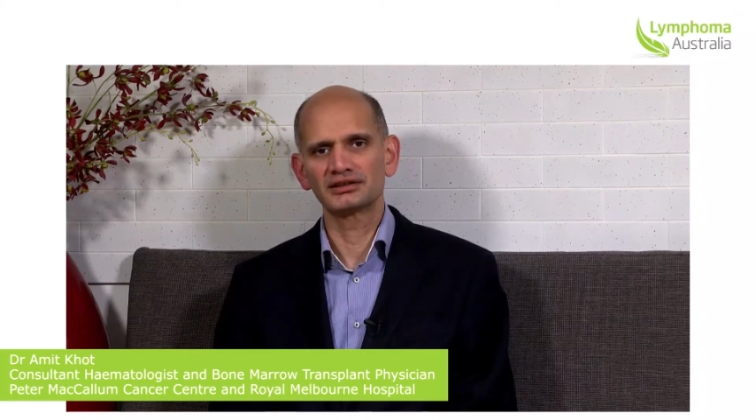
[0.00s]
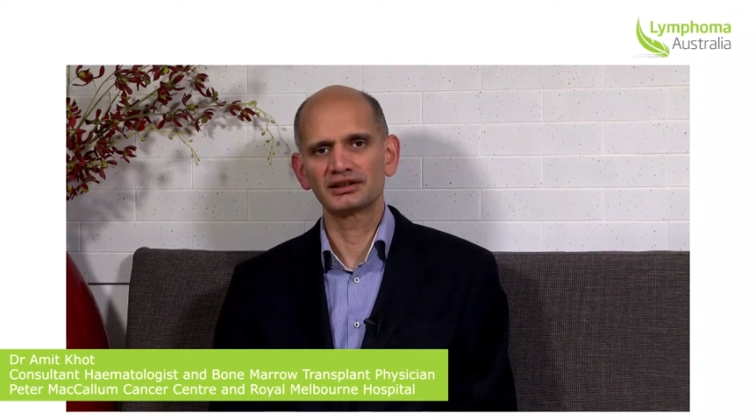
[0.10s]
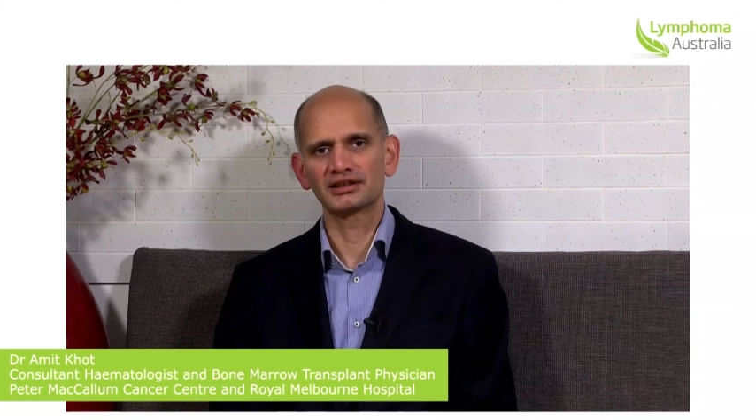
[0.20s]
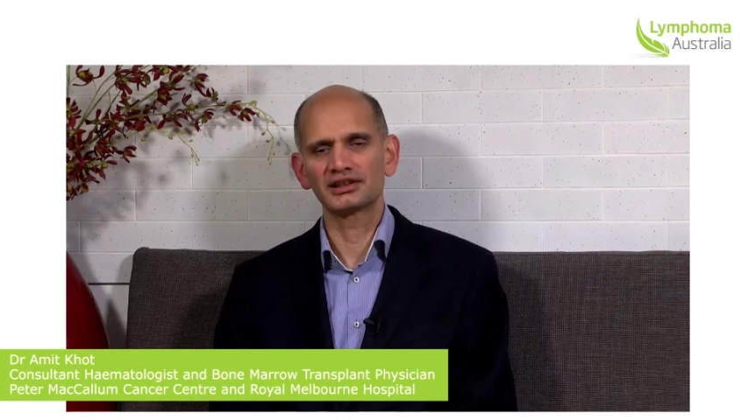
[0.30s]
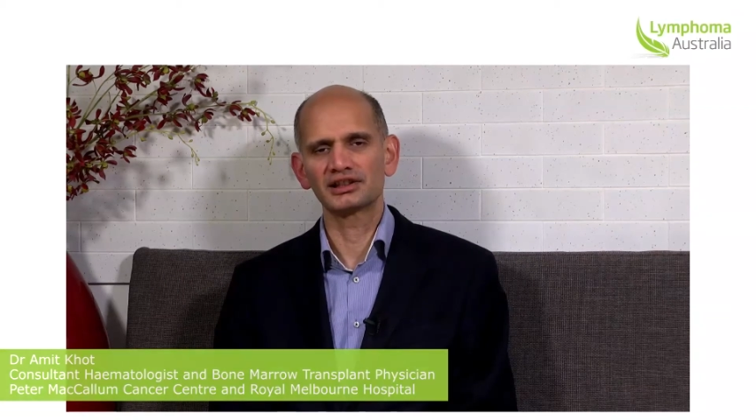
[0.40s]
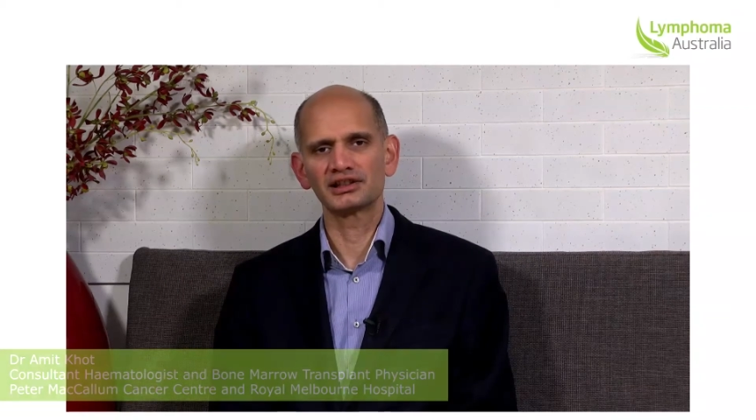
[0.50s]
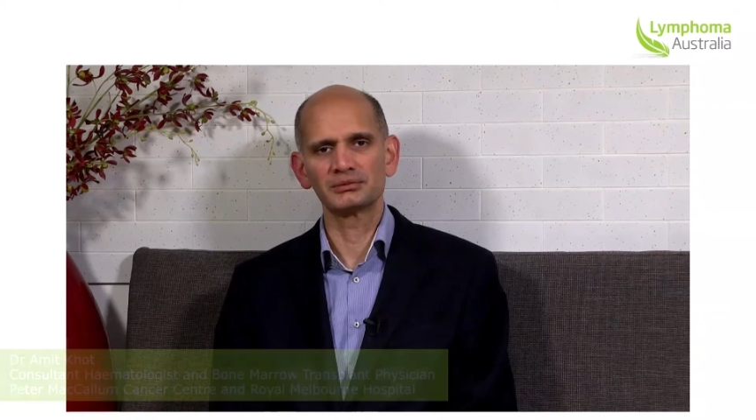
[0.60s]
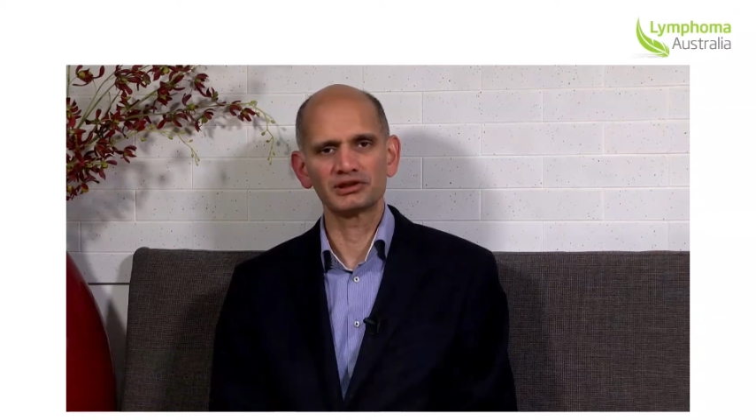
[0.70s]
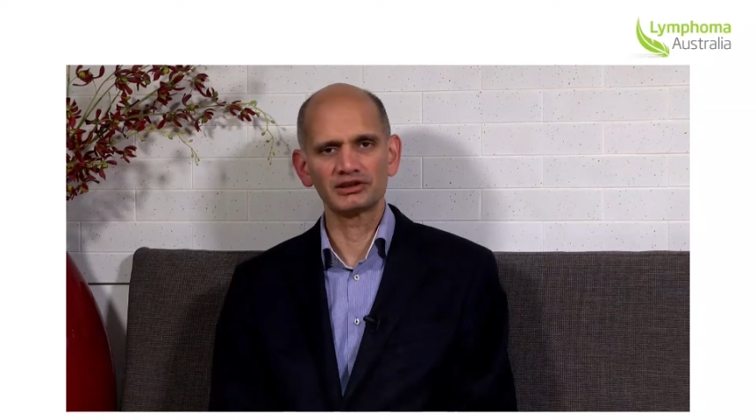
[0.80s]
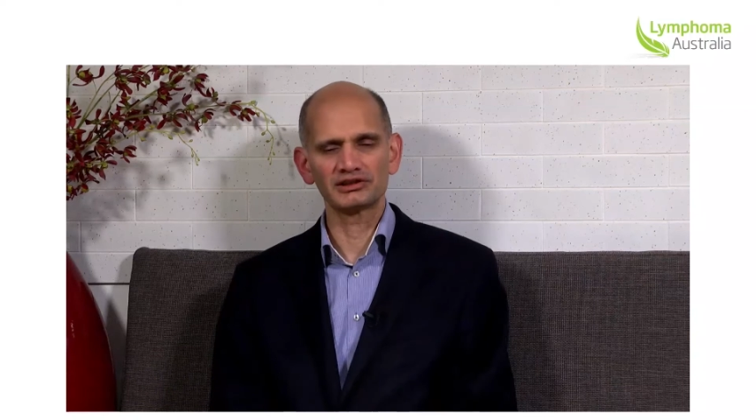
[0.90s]
the clinical
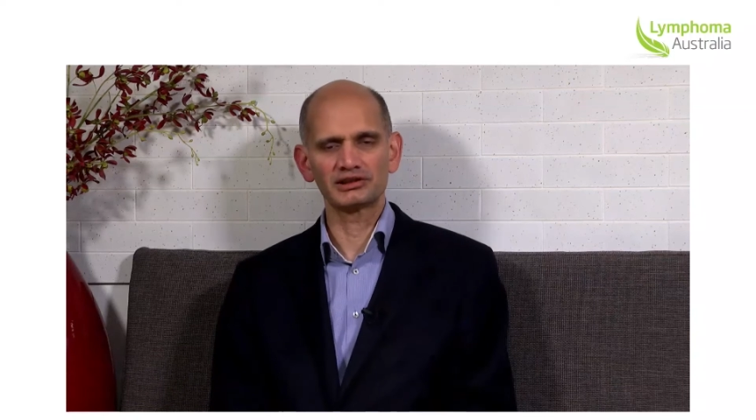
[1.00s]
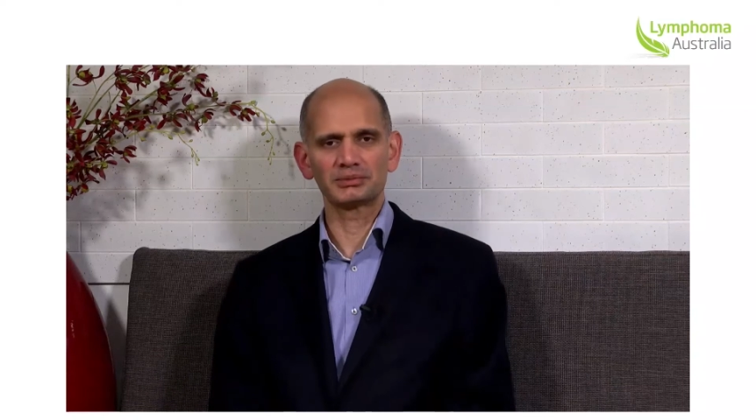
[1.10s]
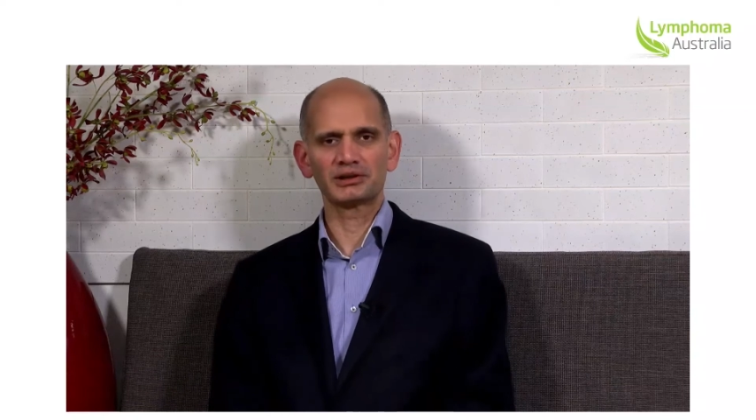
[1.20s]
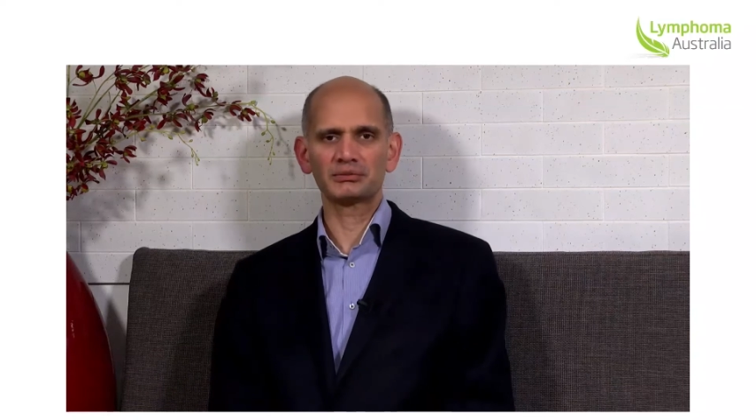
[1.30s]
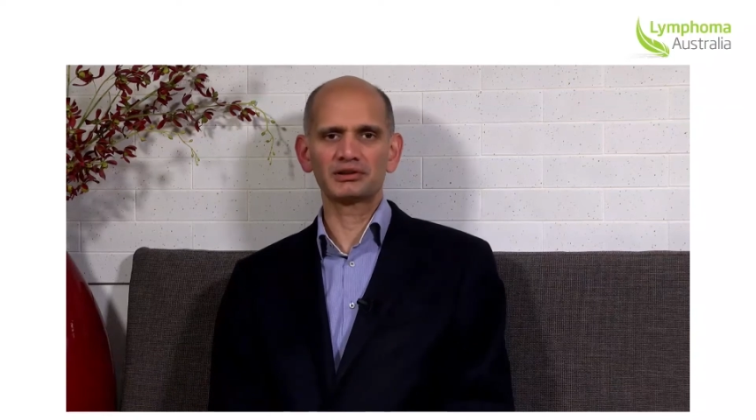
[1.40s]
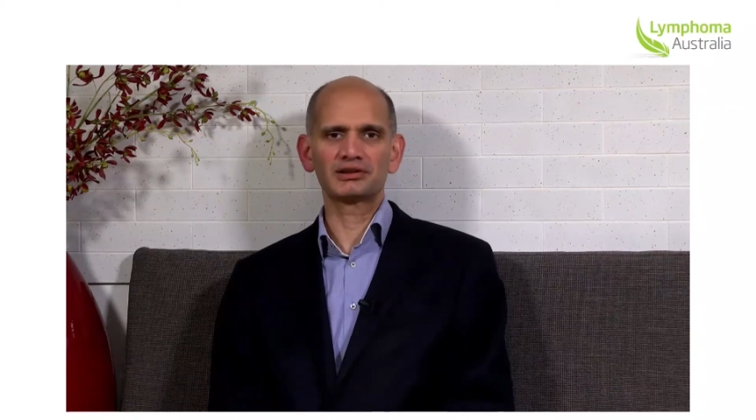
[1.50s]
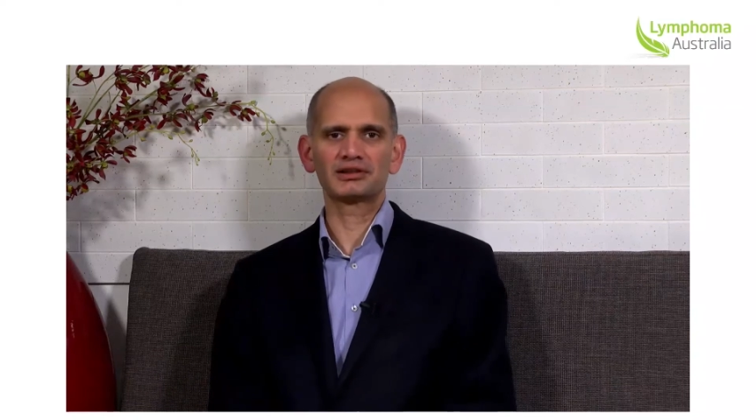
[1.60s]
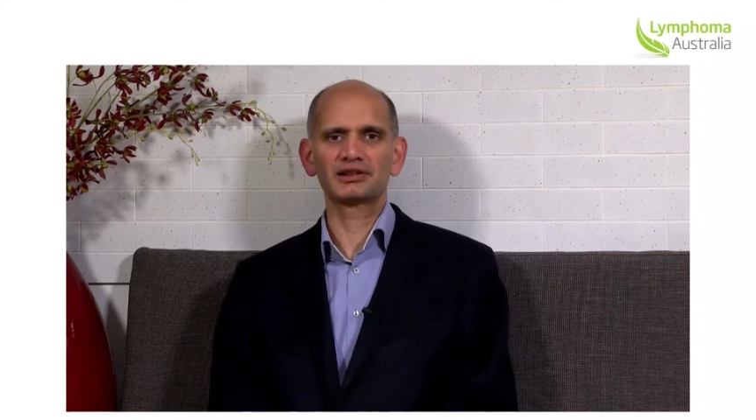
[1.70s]
hematology department